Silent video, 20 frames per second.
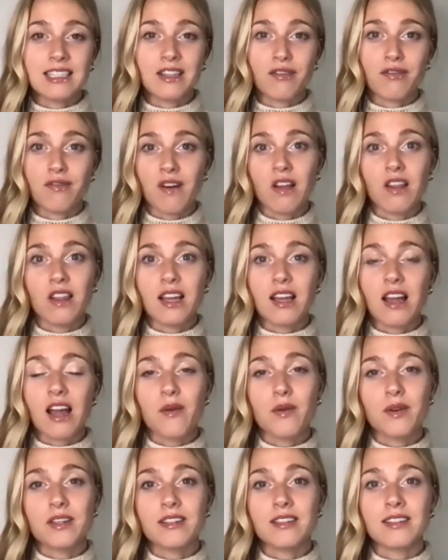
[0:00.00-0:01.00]
It felt like I
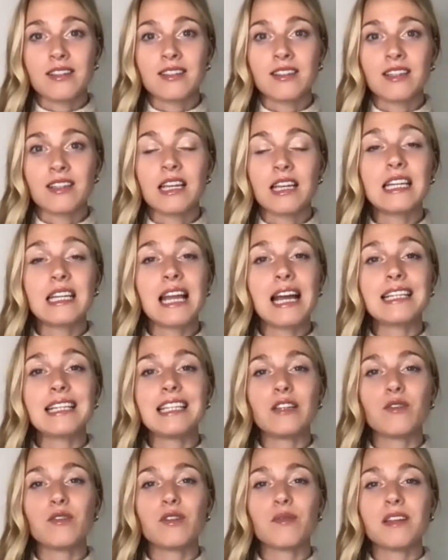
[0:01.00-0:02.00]
was
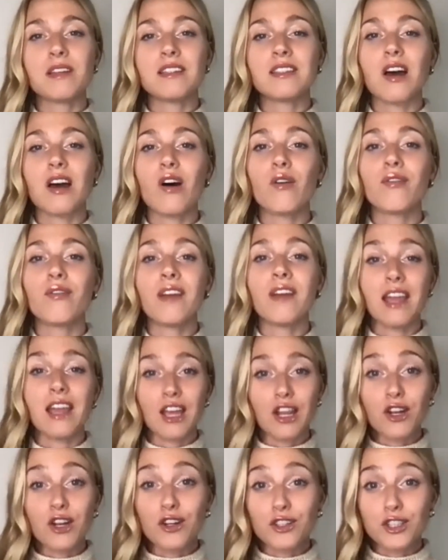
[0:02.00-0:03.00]
connecting with myself
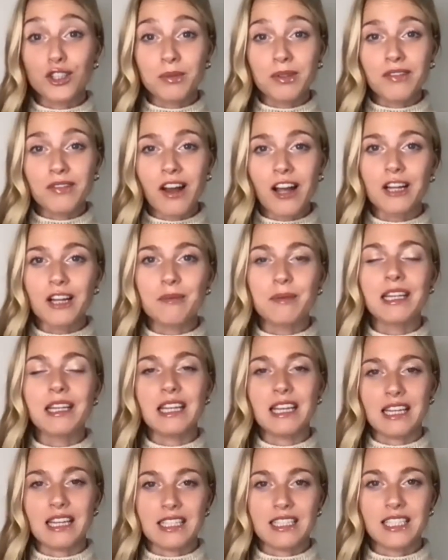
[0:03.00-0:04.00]
in a group environment,
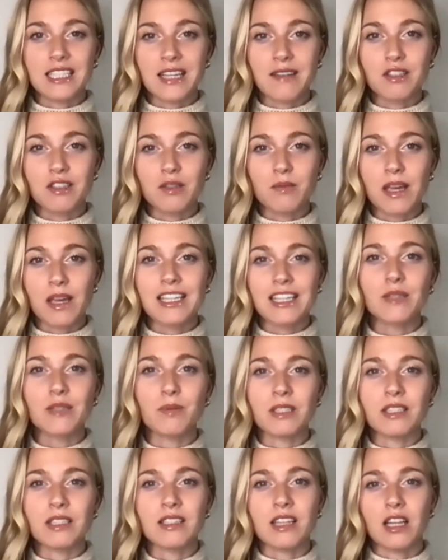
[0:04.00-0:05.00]
in a safe space,
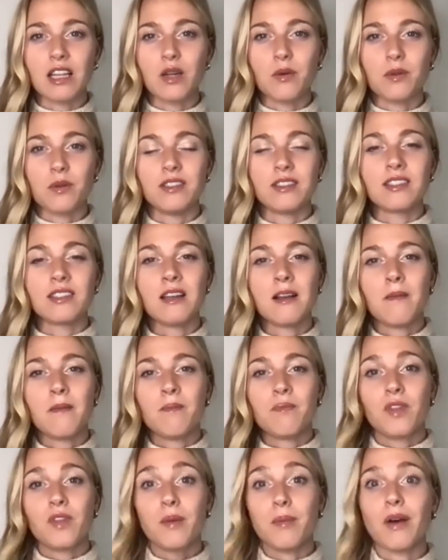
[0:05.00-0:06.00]
but still it was
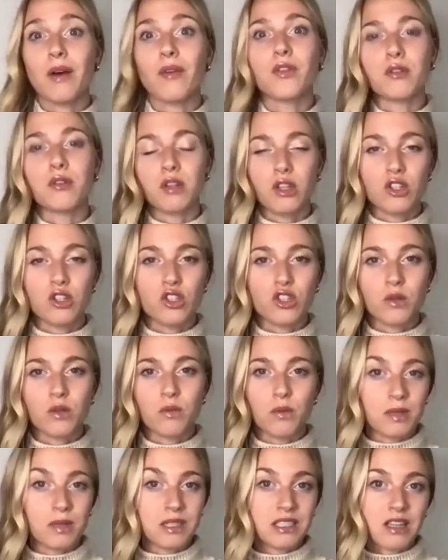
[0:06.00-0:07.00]
about the relationship
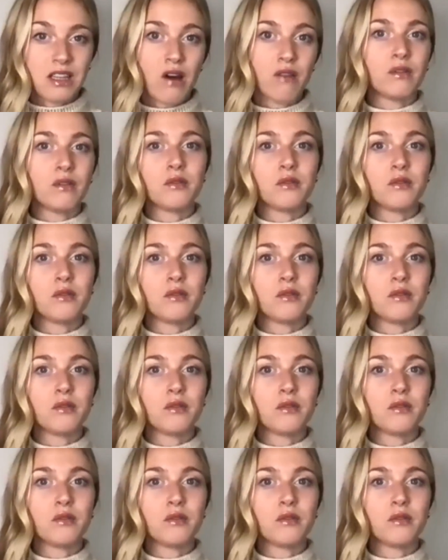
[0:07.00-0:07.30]
with myself.